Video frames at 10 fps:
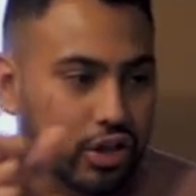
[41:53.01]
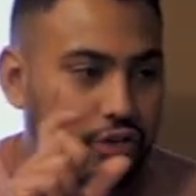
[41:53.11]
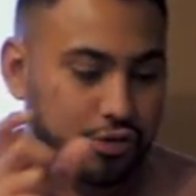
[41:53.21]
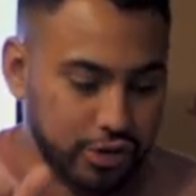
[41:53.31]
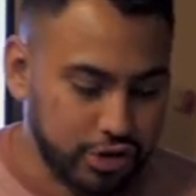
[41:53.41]

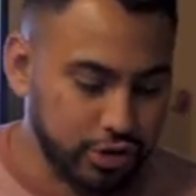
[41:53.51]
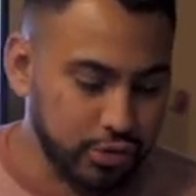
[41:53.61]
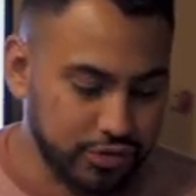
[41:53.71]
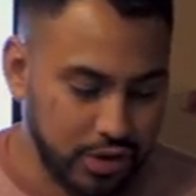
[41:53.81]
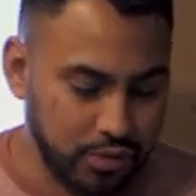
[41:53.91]
Look for the
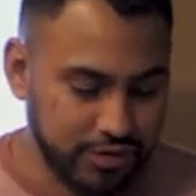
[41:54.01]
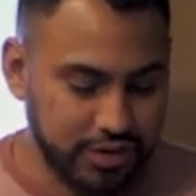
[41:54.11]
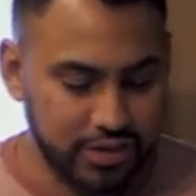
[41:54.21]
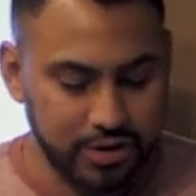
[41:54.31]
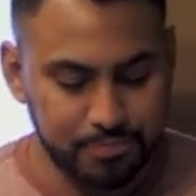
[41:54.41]
clues that we
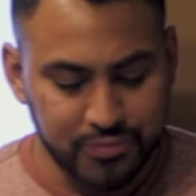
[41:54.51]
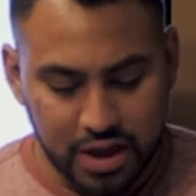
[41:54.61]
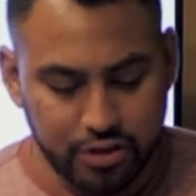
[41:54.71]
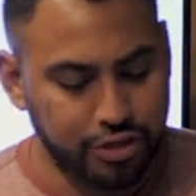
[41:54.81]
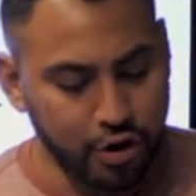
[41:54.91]
see there.
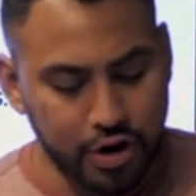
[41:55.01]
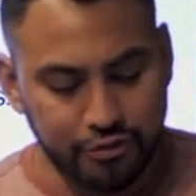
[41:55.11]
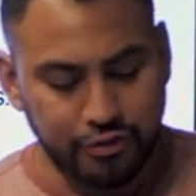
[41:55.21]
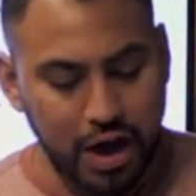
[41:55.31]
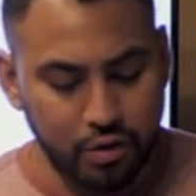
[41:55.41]
The third
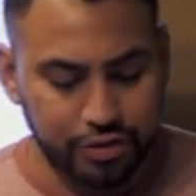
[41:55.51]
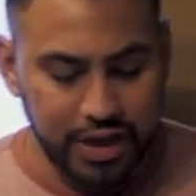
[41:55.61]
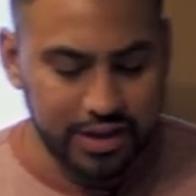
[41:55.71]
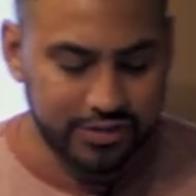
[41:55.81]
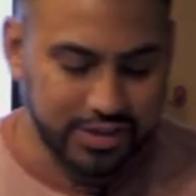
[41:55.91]
and final
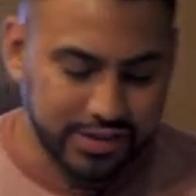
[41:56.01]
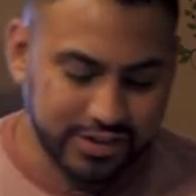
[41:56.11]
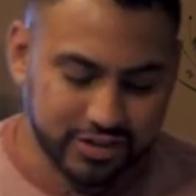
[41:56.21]
thing is this.